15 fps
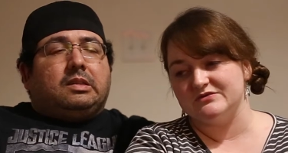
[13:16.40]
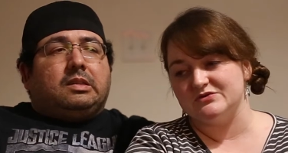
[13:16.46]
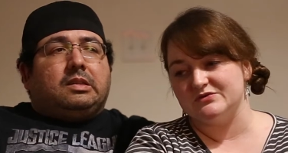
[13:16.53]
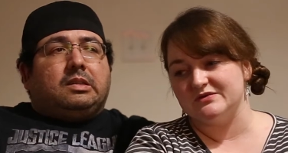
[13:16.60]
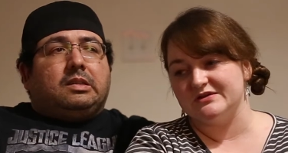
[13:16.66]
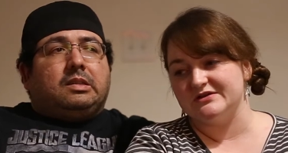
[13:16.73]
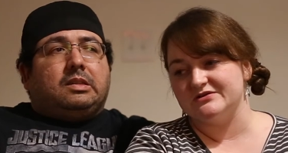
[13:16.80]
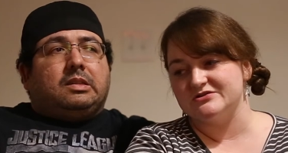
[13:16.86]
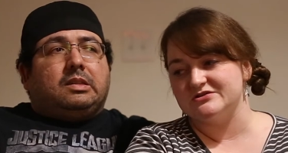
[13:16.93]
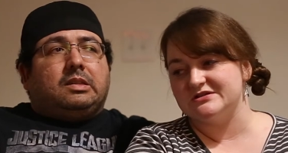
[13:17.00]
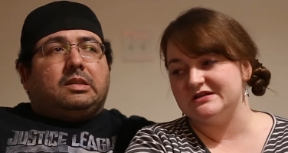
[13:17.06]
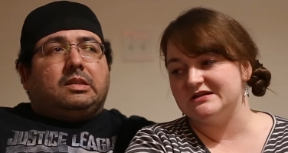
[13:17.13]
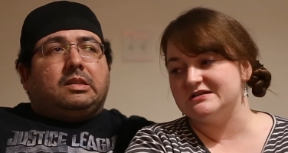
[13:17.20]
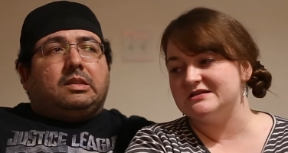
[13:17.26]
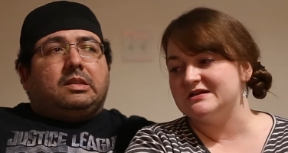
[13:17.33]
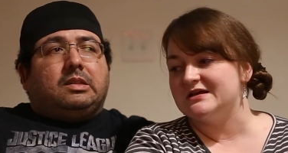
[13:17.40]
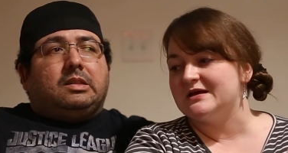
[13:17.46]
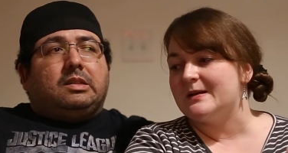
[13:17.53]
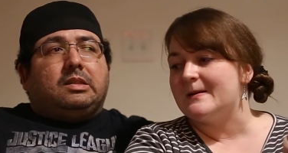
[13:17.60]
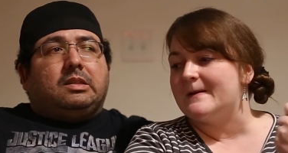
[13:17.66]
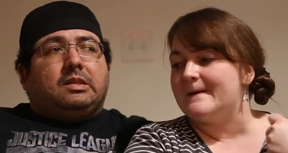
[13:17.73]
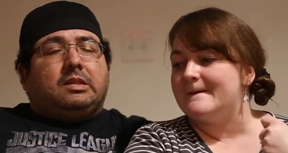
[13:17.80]
Speaker 1: totally understand,
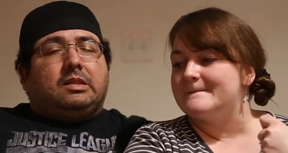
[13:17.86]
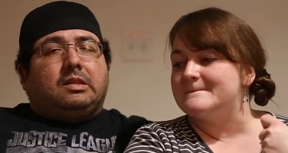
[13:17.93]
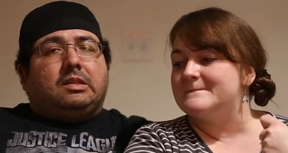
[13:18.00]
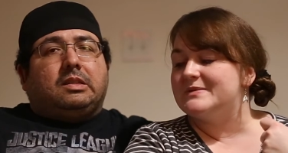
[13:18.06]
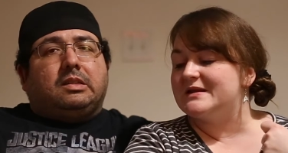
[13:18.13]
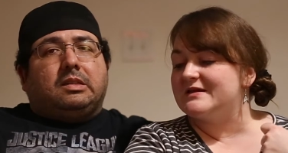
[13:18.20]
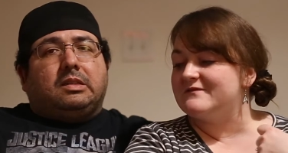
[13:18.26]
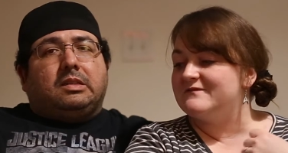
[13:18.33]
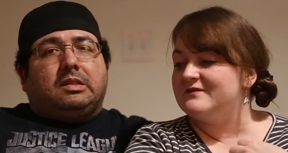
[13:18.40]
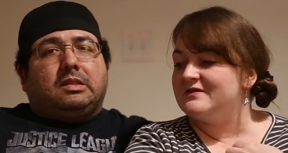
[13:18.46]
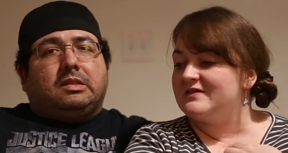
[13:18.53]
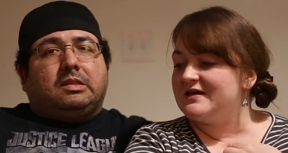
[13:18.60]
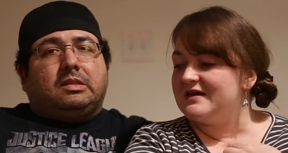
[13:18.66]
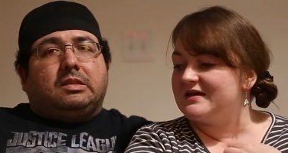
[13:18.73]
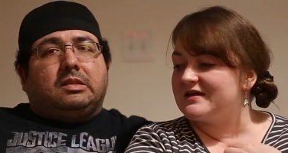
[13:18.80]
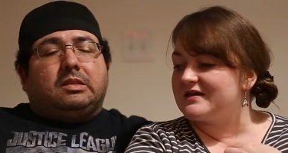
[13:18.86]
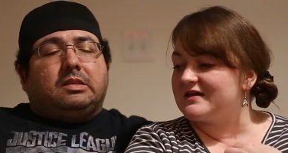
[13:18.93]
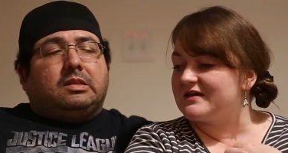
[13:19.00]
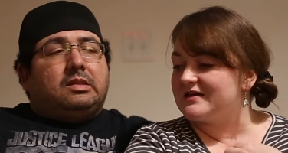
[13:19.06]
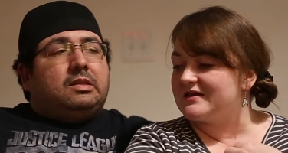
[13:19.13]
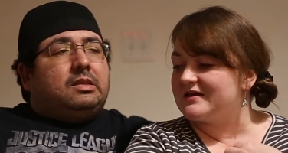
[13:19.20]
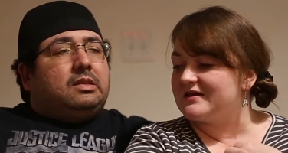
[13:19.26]
but I feel like
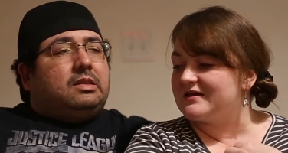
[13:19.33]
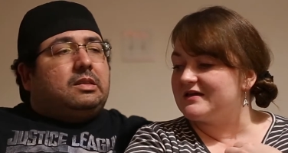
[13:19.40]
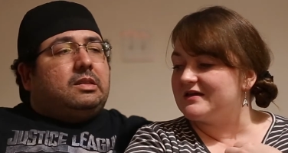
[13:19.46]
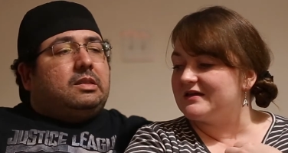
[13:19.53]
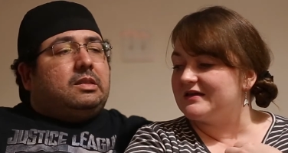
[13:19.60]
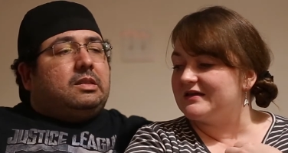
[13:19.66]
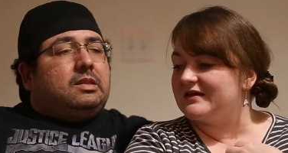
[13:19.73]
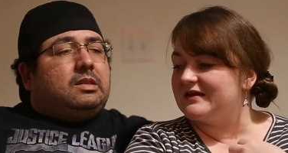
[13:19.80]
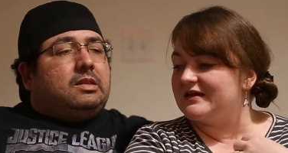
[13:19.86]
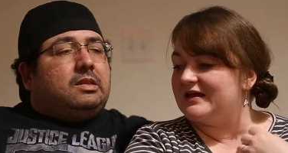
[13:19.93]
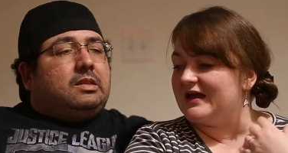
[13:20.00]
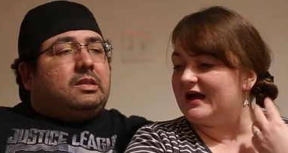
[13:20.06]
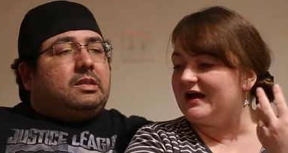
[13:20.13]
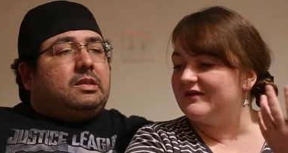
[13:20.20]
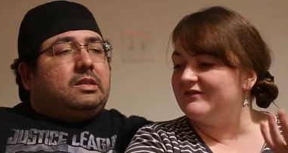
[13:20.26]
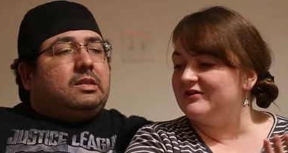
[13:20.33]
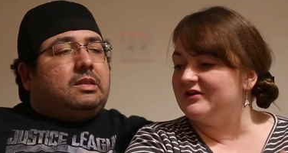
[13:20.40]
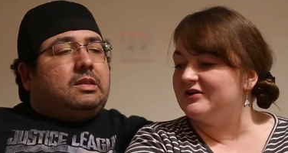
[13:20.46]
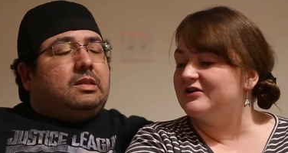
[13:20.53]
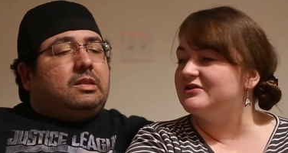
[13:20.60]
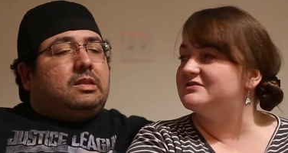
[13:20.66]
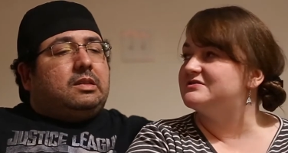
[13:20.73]
having
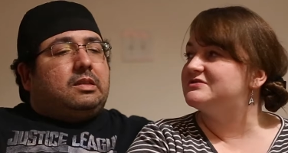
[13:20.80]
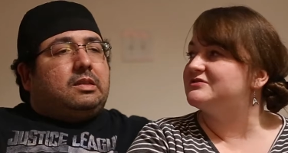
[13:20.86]
a good